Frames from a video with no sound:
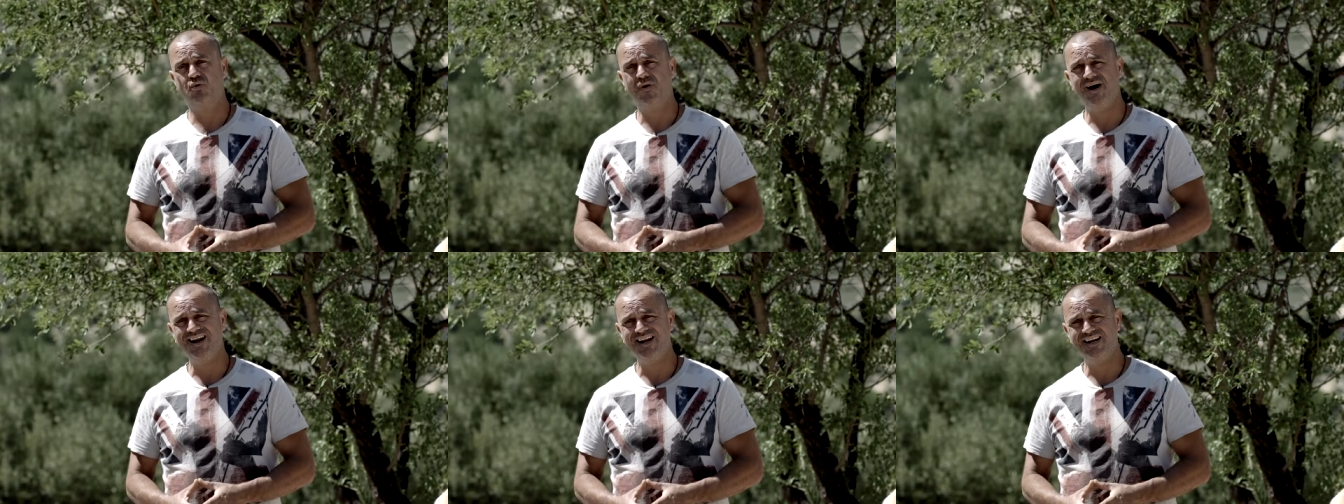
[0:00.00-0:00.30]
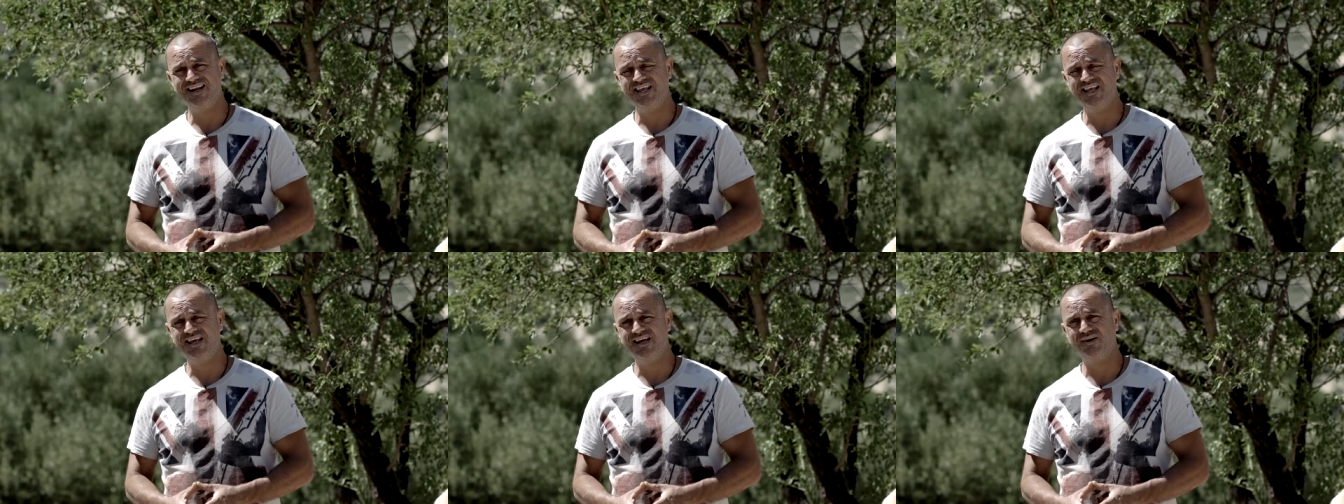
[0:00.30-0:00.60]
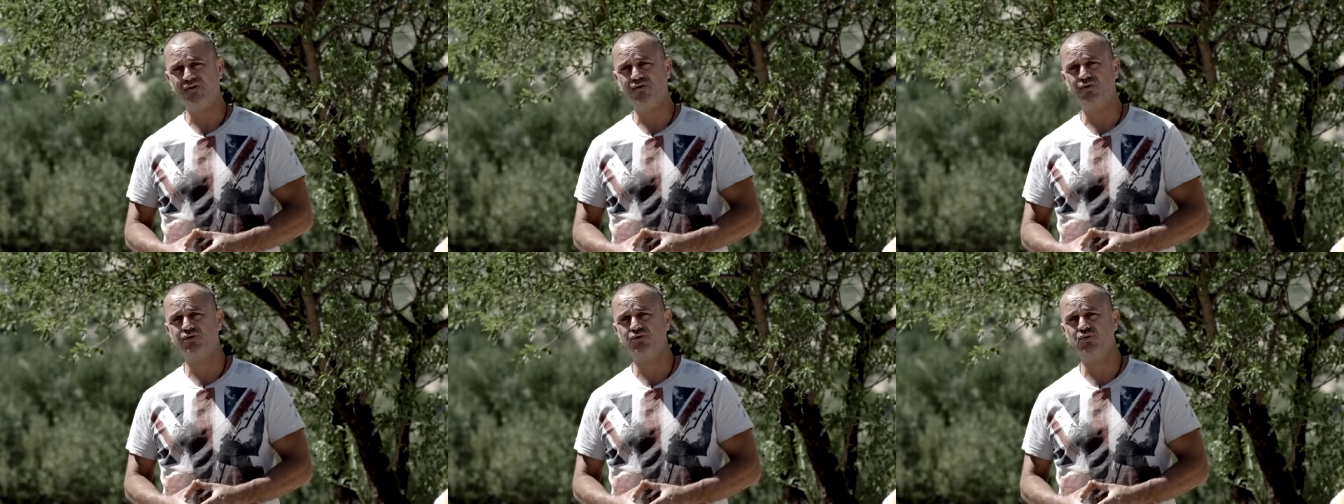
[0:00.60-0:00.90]
one year
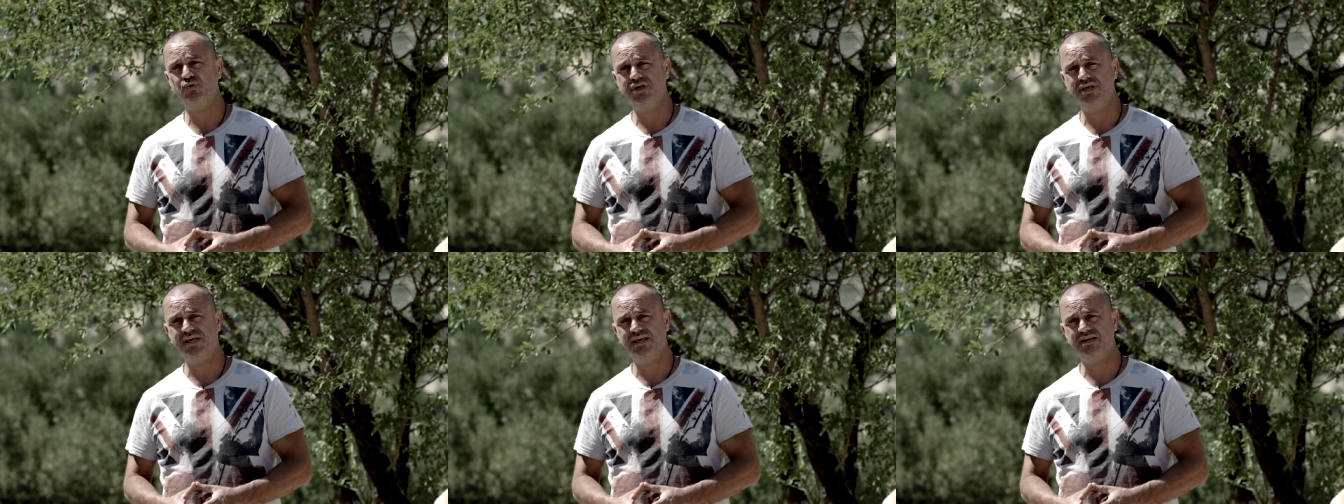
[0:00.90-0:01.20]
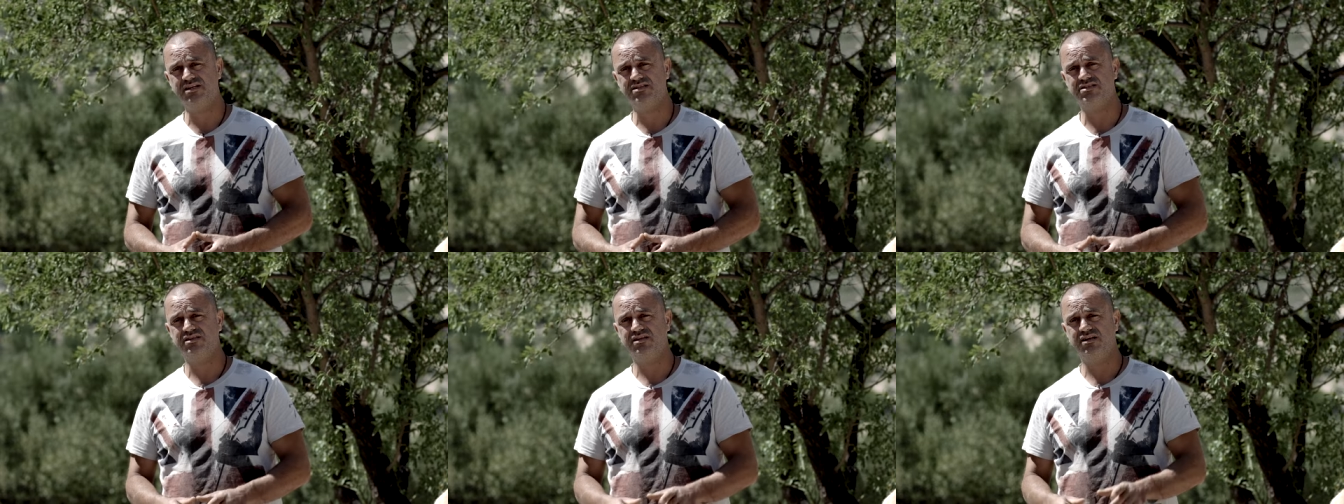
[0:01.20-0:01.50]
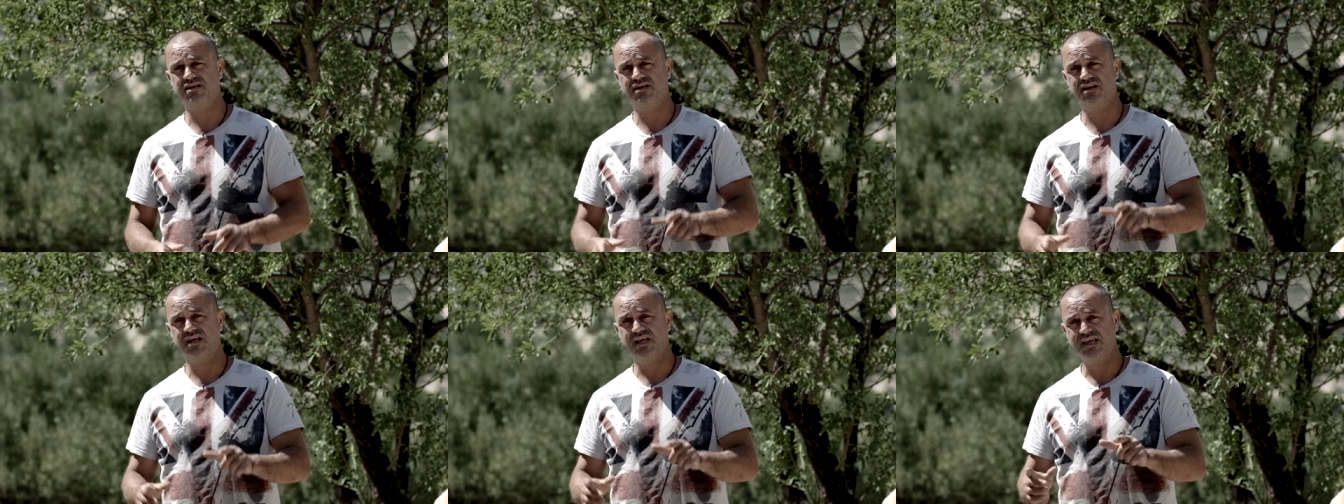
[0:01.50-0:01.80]
or two years
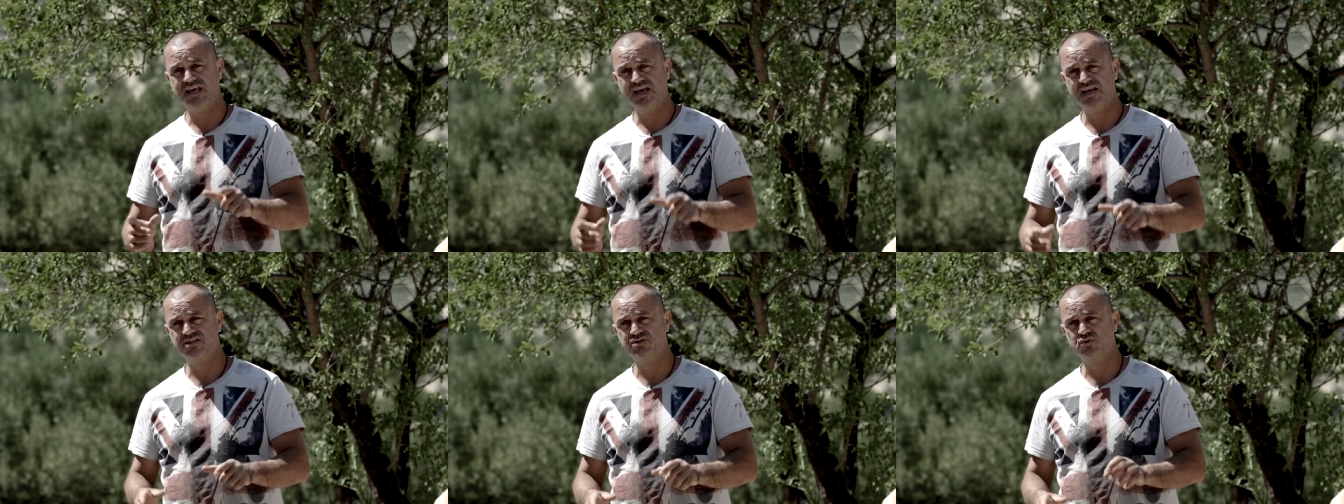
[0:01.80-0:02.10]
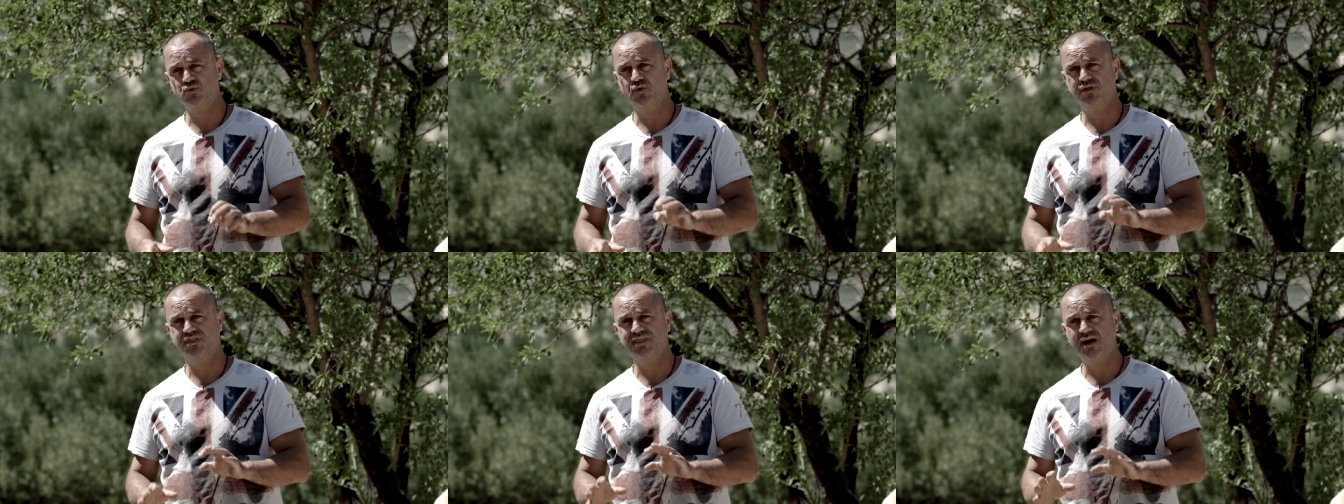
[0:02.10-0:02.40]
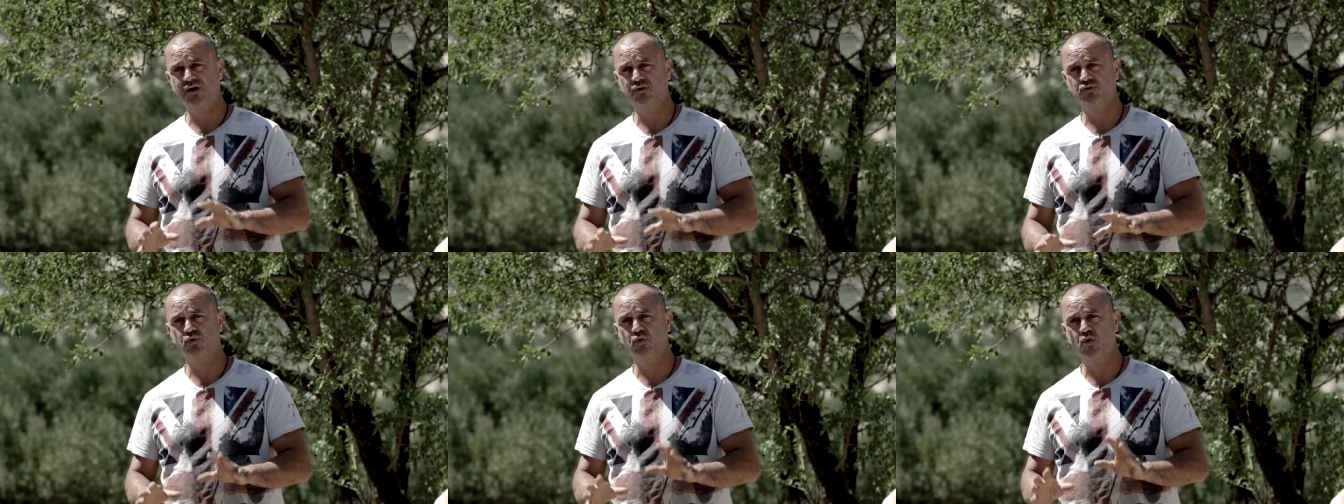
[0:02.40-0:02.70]
in a cage
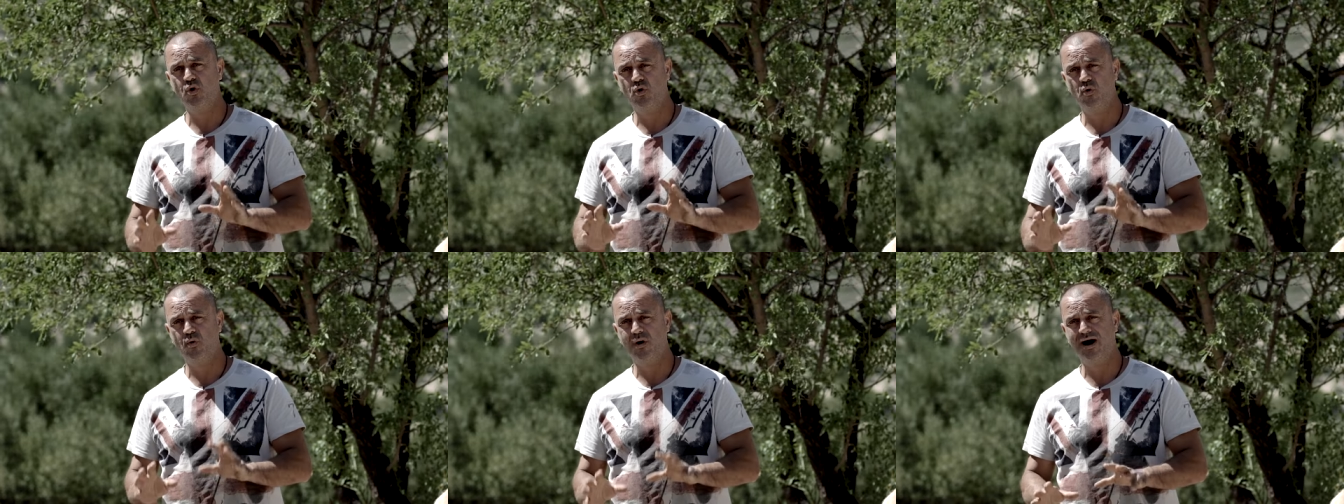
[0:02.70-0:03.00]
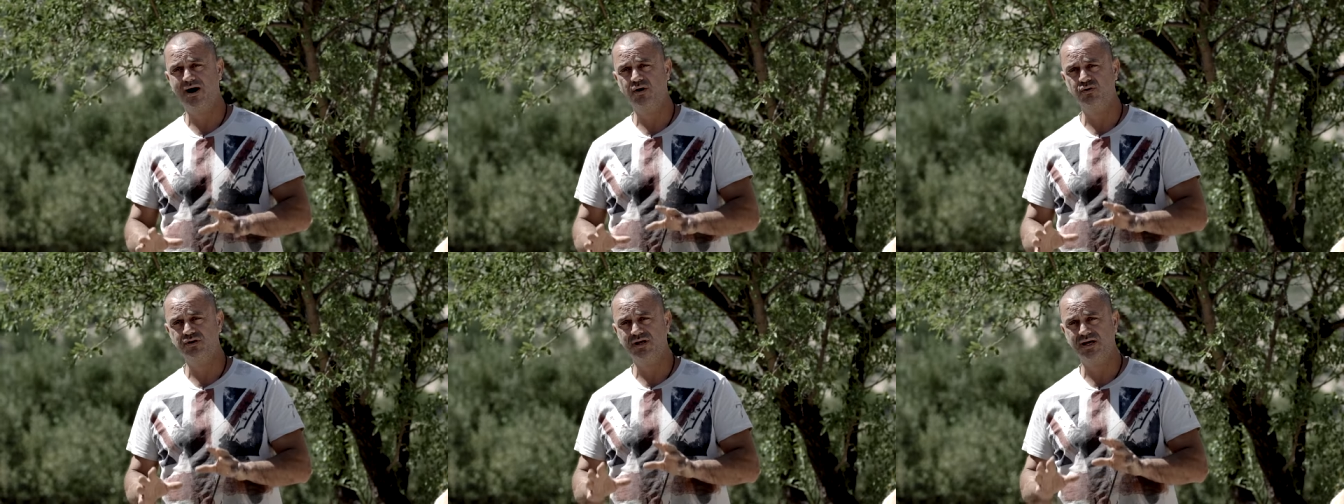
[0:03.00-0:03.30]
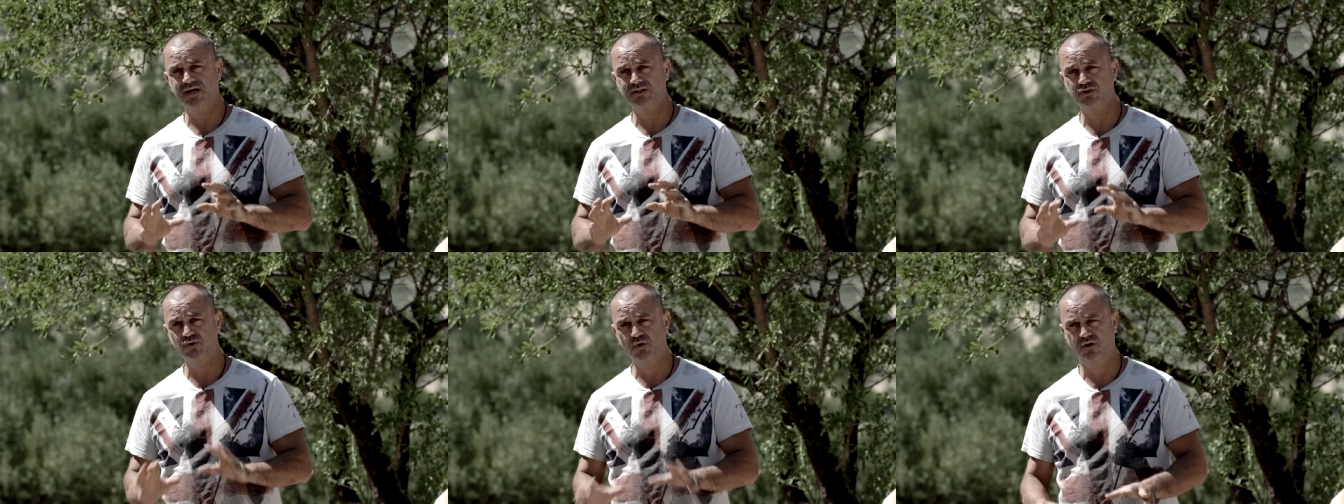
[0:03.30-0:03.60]
without go out
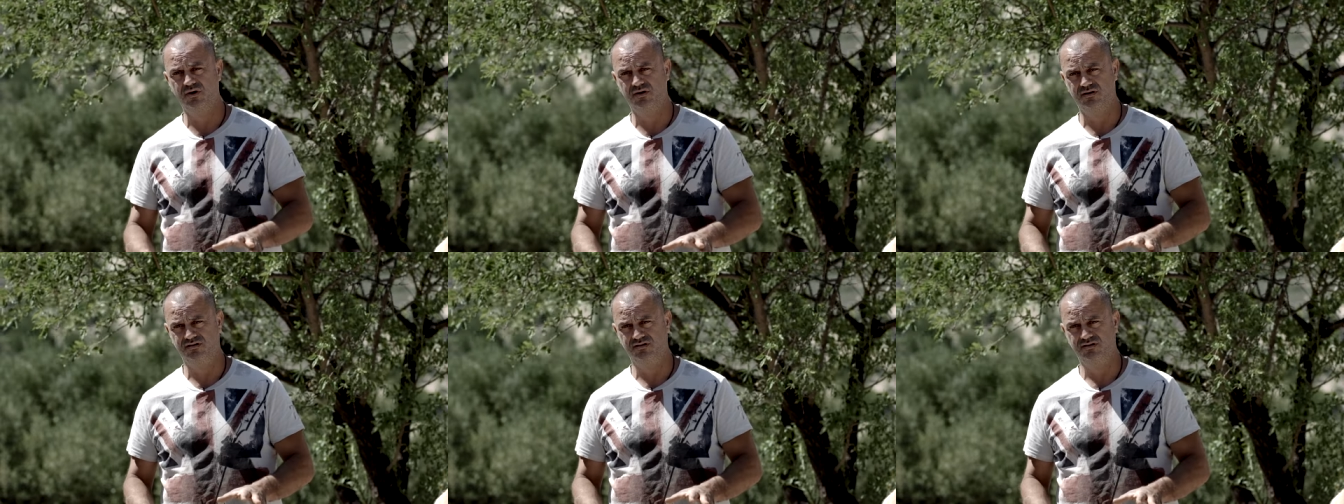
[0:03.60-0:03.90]
at all.